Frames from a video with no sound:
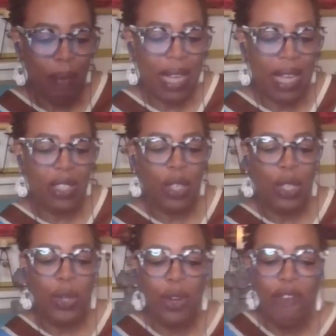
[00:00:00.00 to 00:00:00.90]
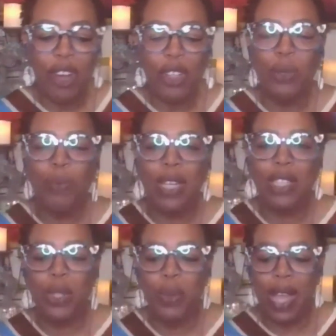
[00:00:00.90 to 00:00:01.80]
because the universe
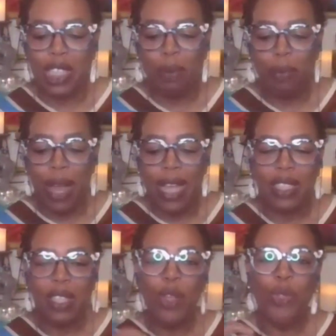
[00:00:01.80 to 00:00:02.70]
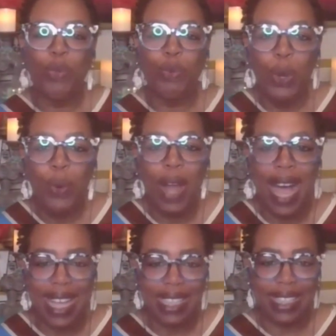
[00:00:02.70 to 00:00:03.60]
wants to express through
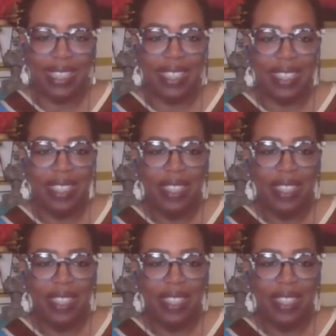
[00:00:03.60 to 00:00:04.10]
us,